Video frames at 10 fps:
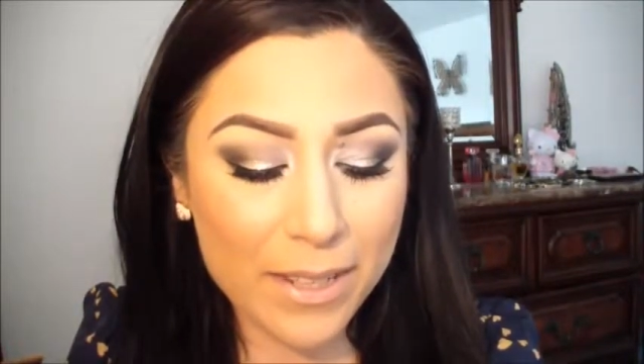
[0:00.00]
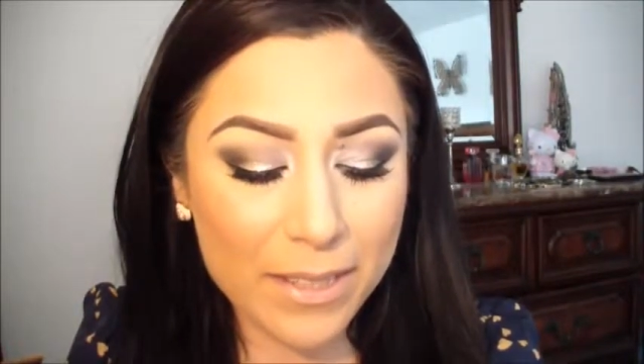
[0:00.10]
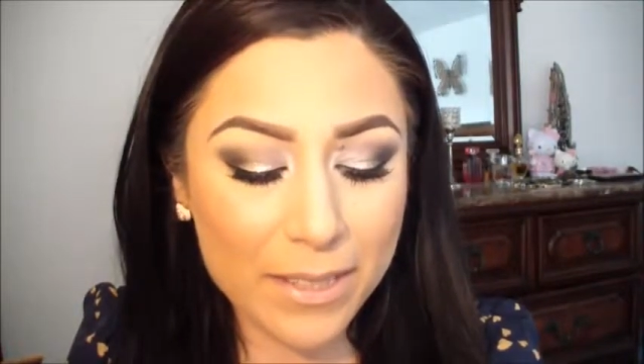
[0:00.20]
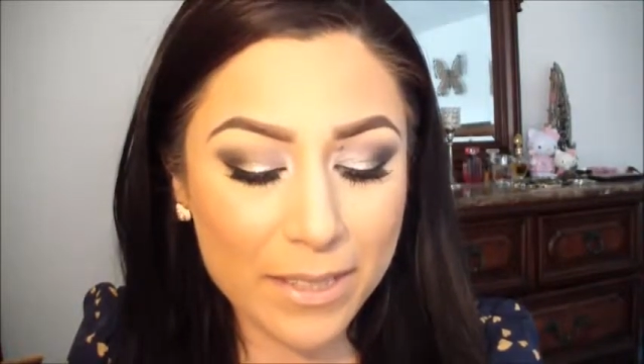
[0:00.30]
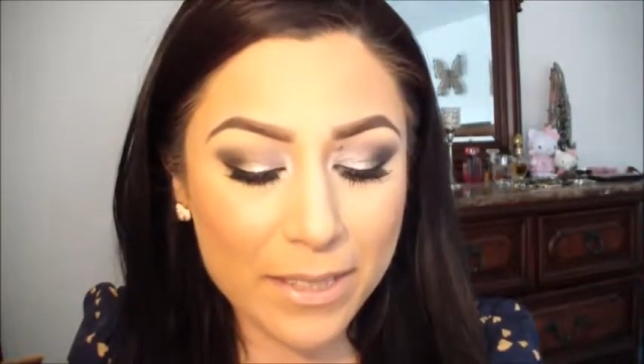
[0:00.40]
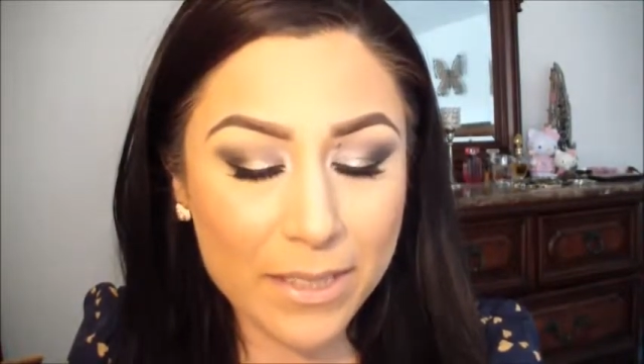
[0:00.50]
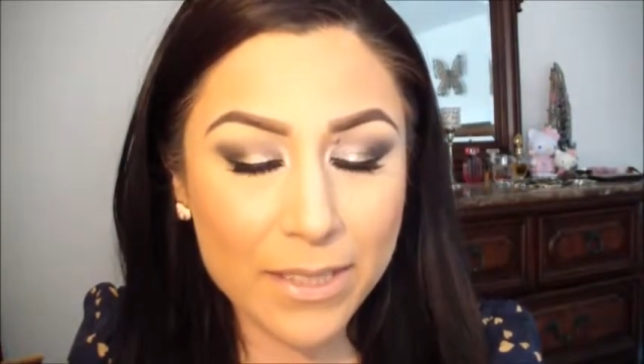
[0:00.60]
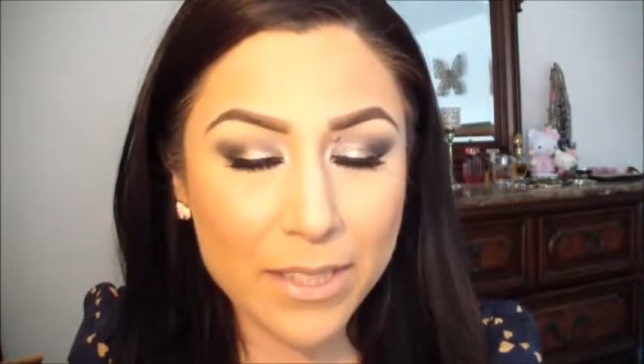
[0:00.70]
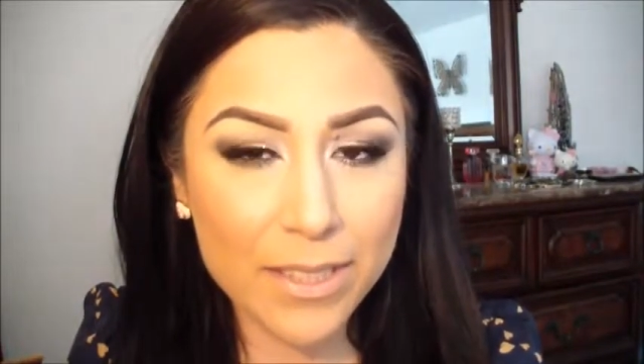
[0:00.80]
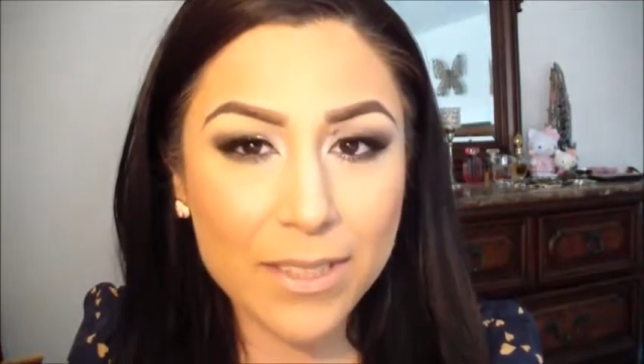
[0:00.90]
this
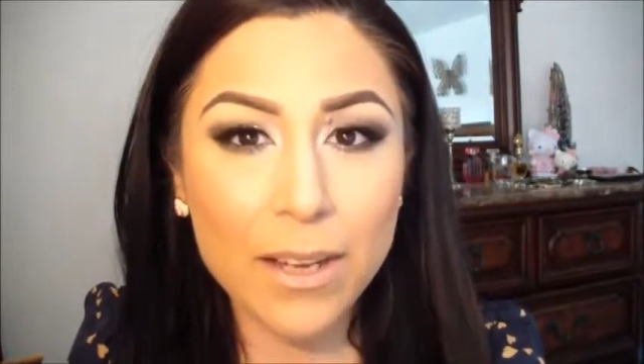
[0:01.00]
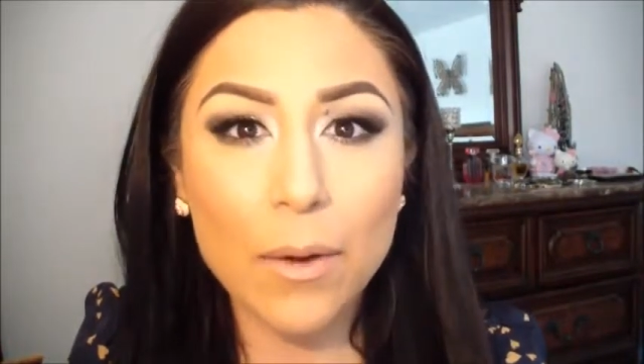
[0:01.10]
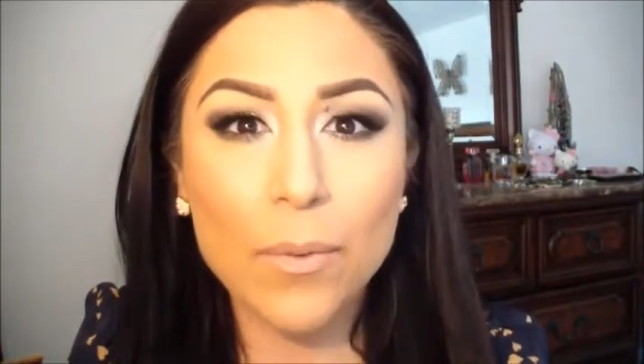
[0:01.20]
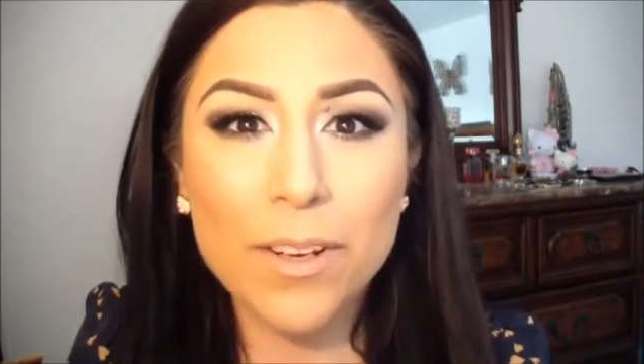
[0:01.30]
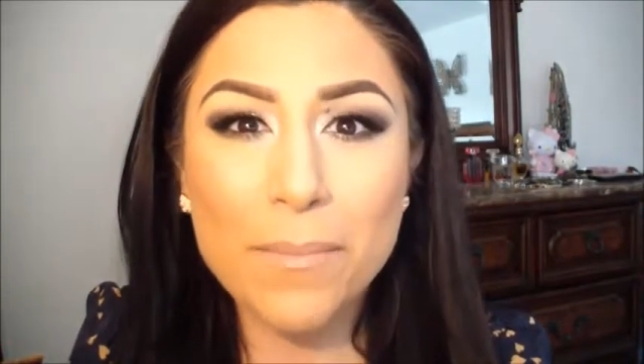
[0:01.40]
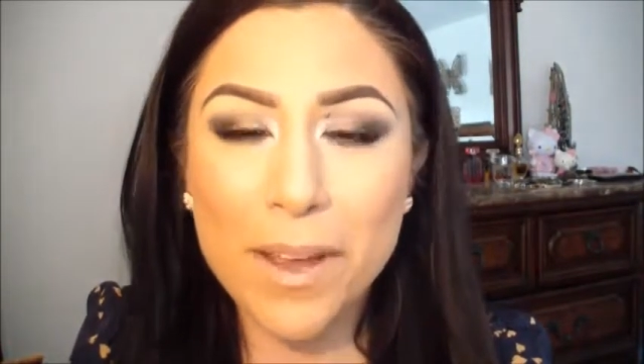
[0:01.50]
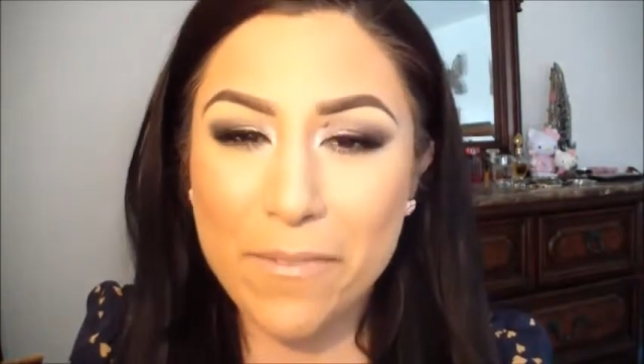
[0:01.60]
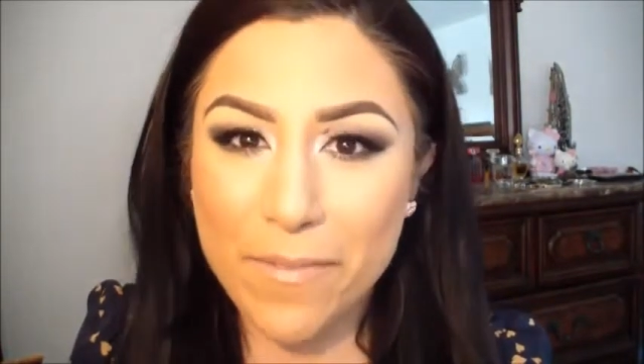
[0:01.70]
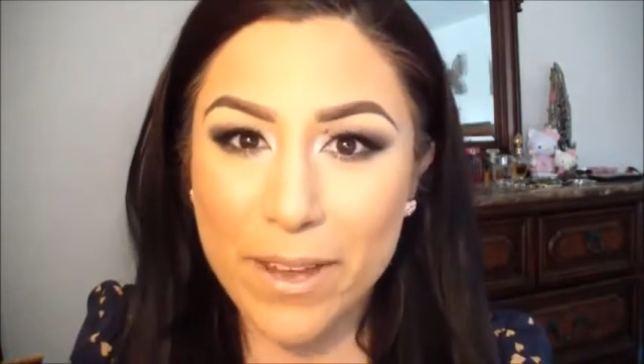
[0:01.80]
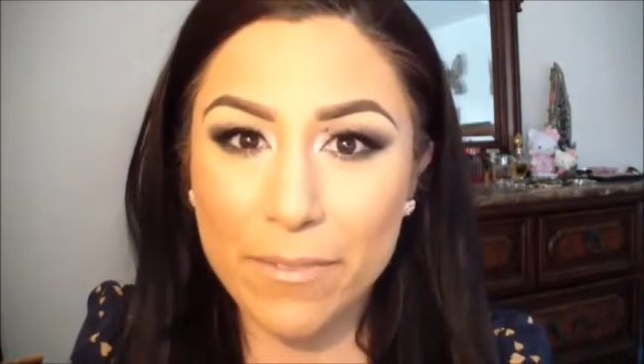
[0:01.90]
is just not one of
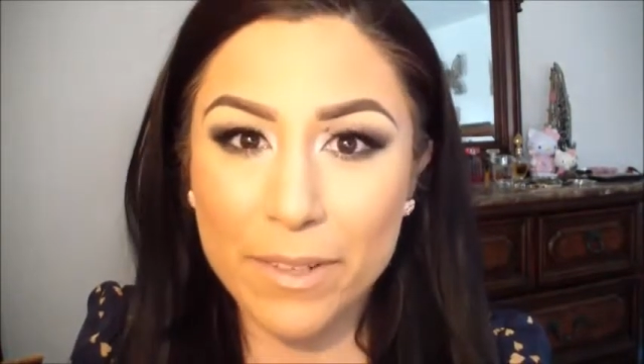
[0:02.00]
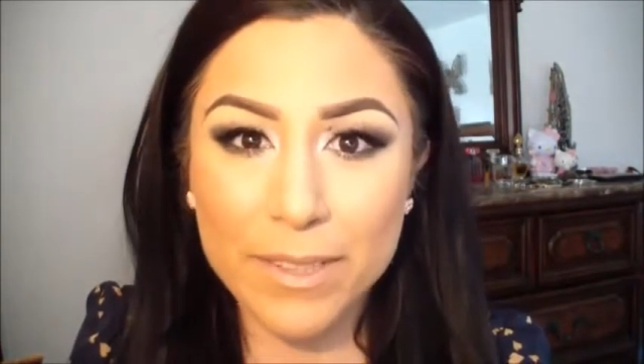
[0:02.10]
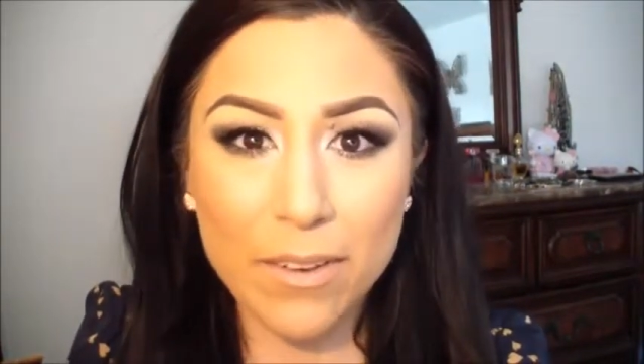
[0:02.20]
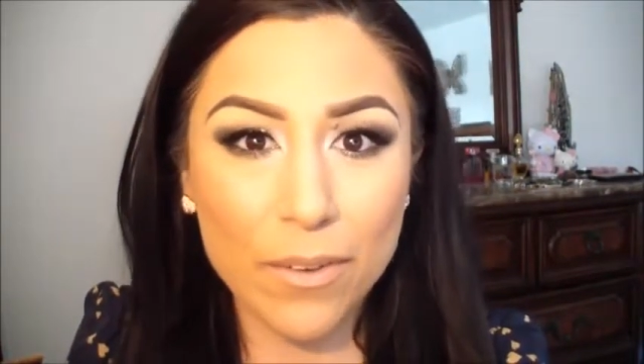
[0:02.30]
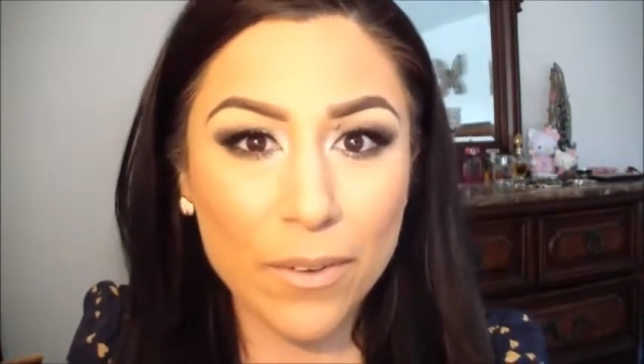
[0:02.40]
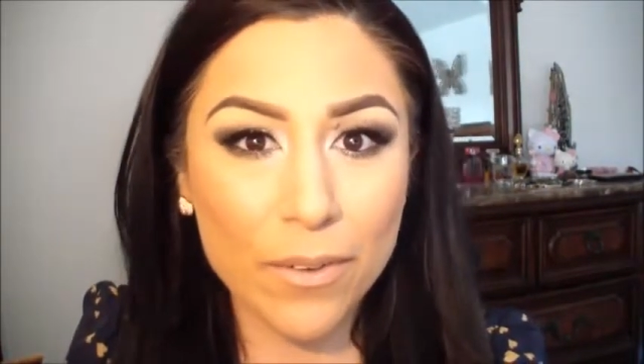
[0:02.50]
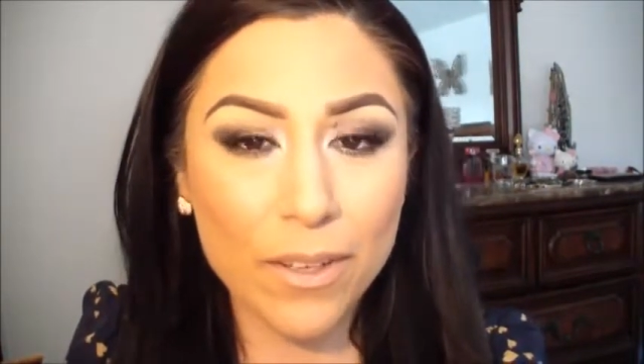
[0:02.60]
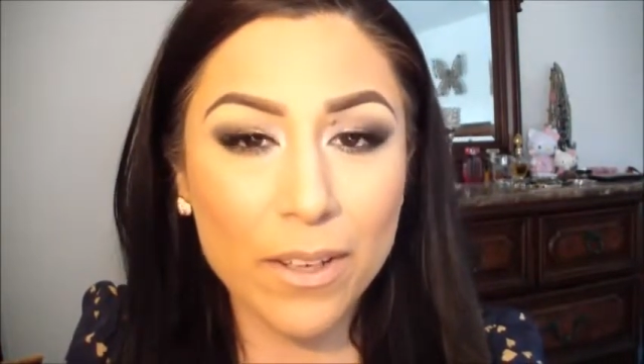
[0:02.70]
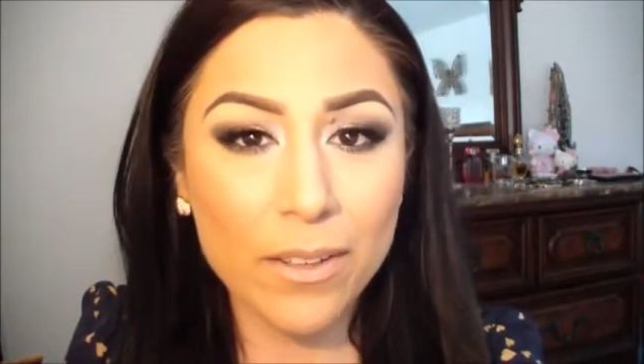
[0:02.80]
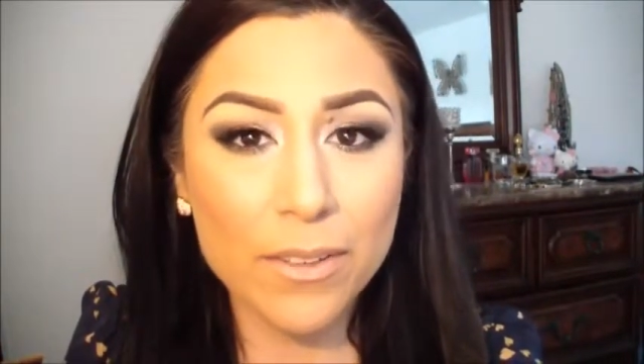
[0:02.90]
my favorites, although
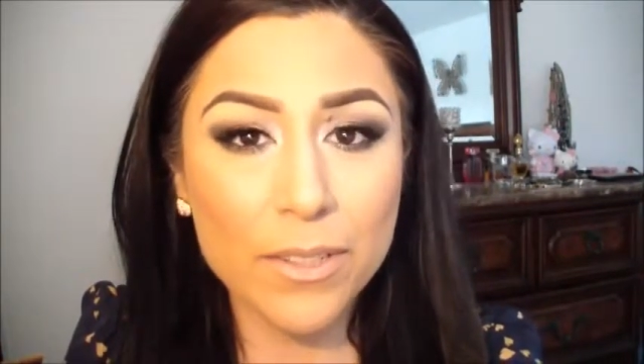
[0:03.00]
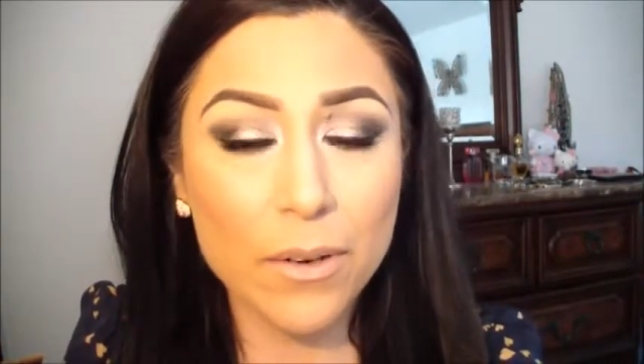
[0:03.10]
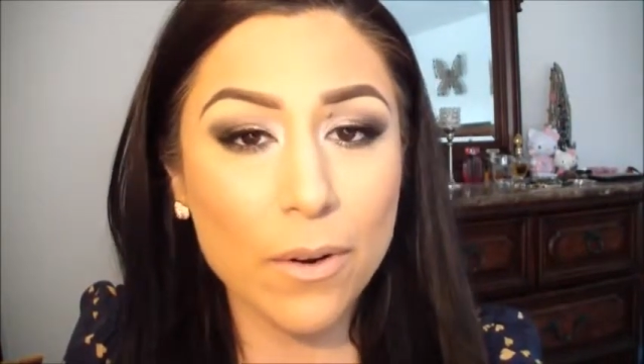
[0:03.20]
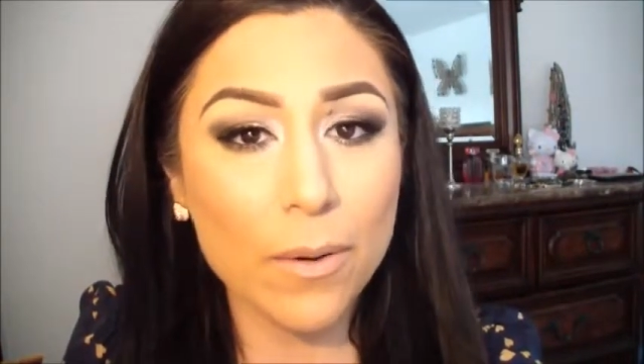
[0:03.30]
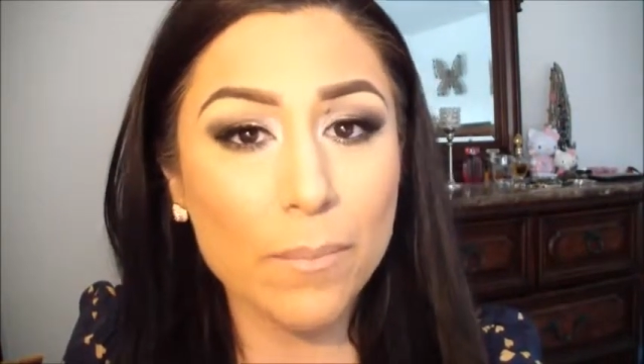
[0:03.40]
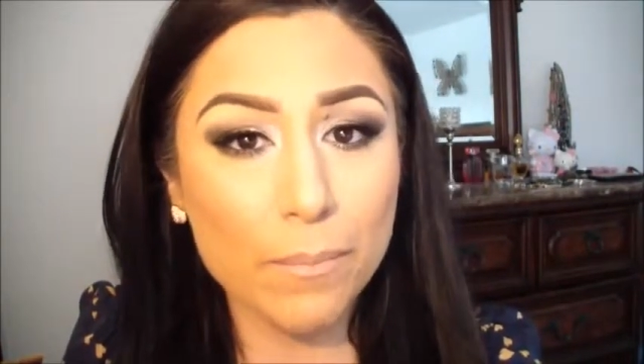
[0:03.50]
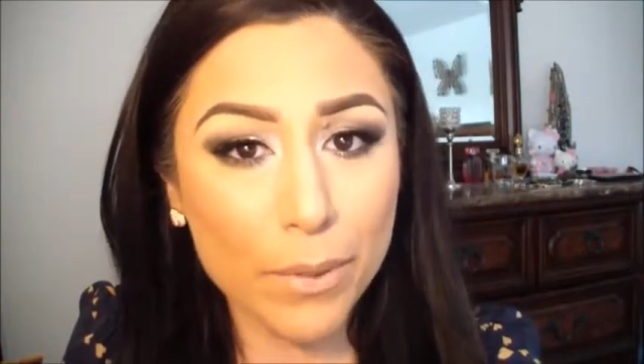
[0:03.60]
the colors are